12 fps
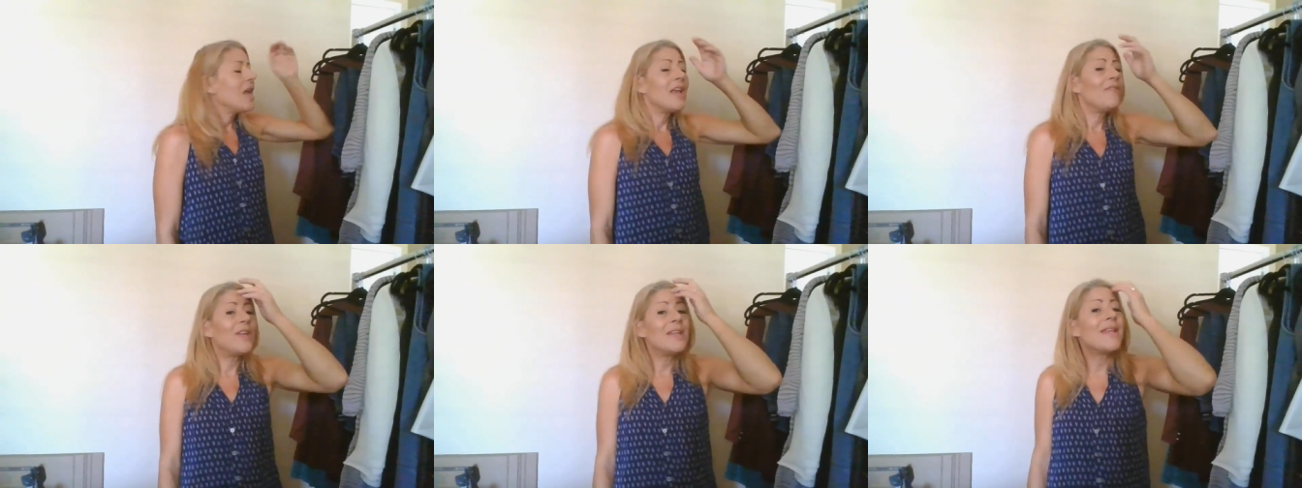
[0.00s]

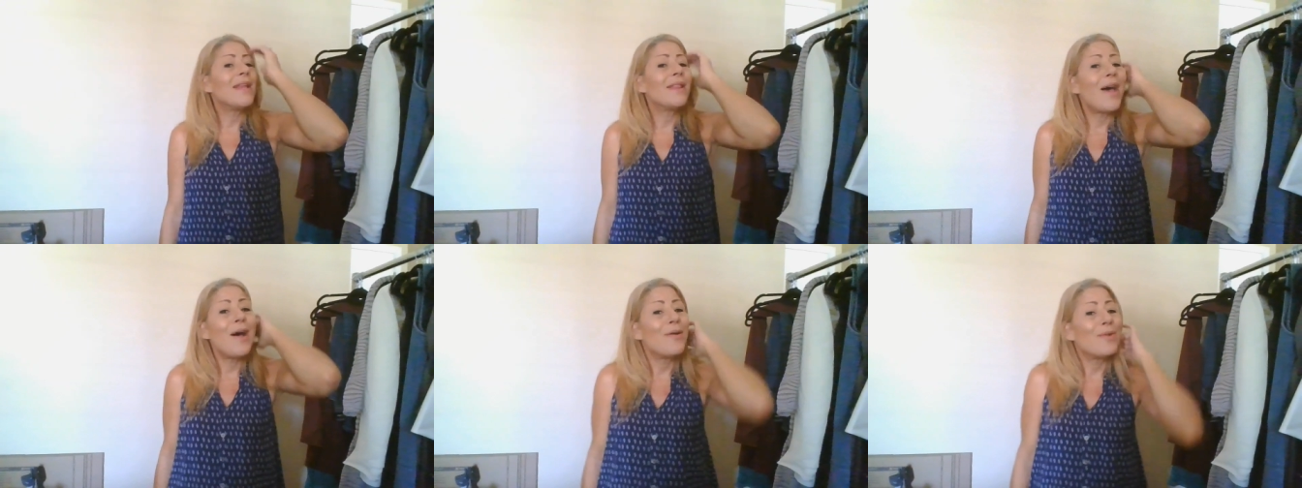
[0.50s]
If it is a
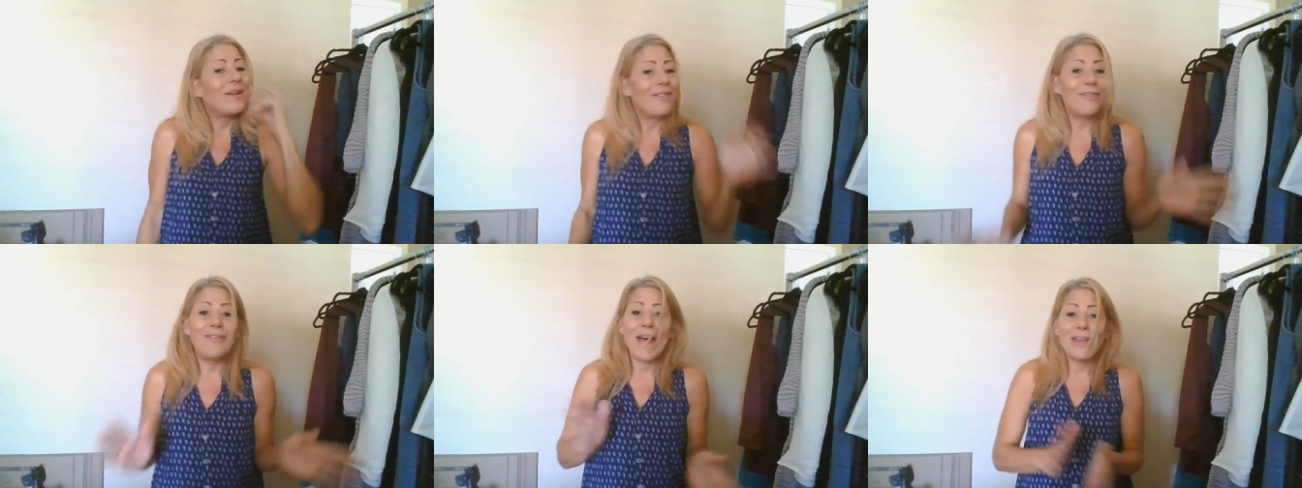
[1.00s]
low
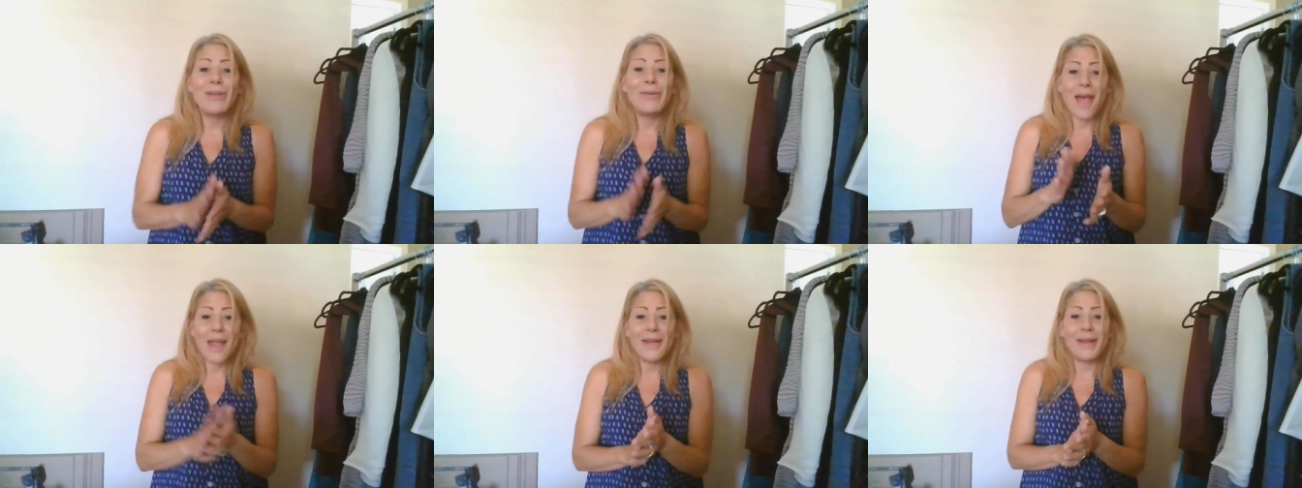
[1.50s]

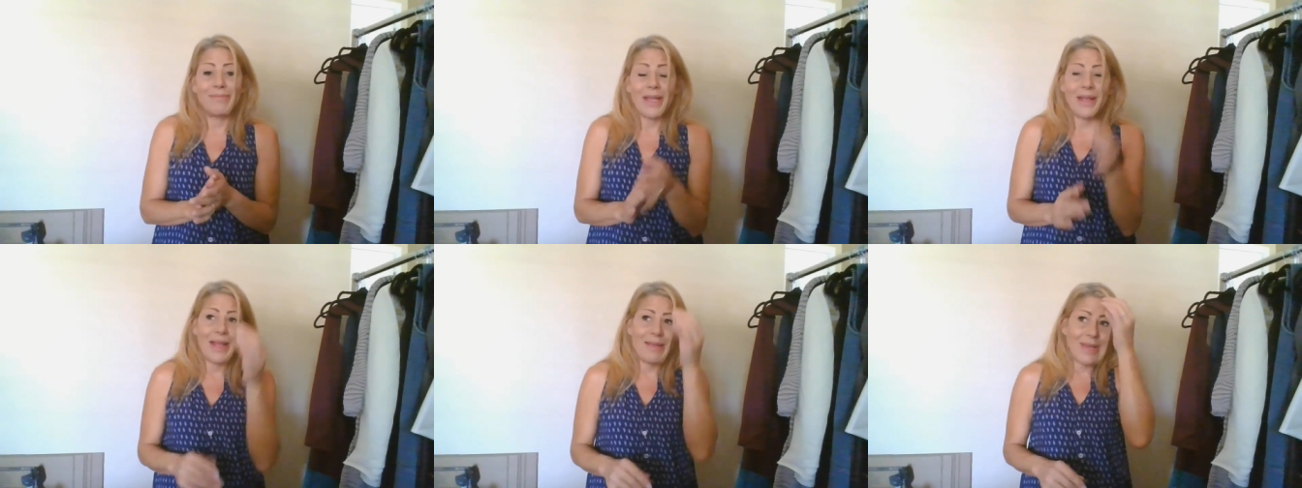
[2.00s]
valued item,
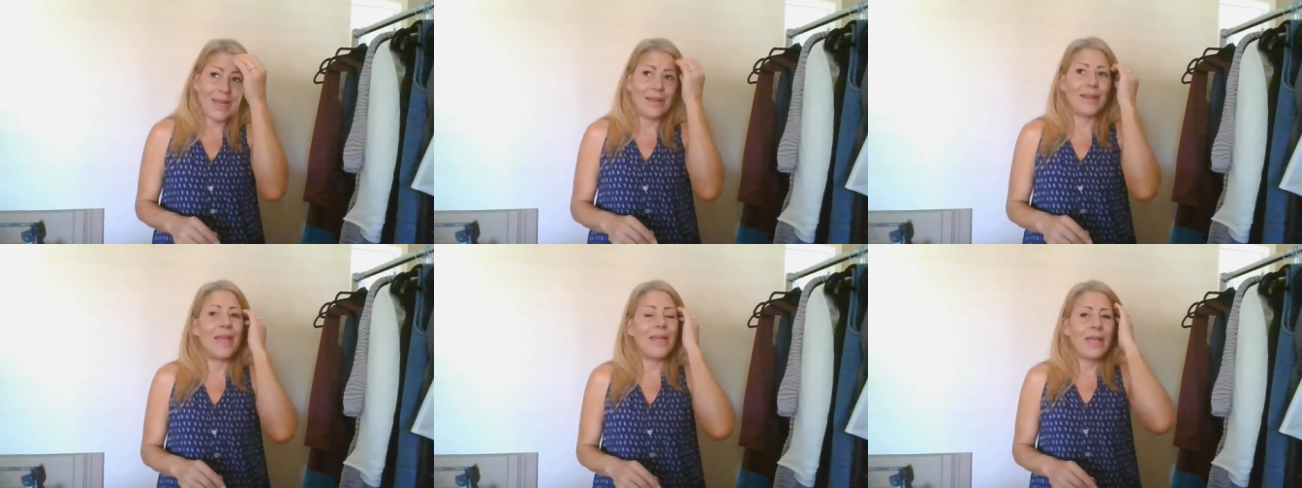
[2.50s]
and I
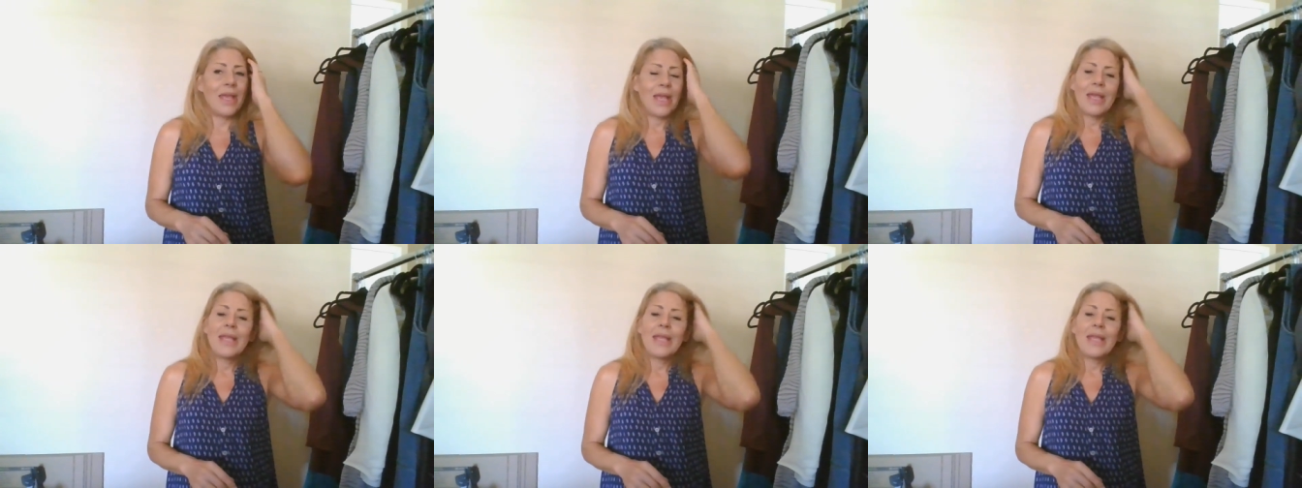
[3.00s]
mean like,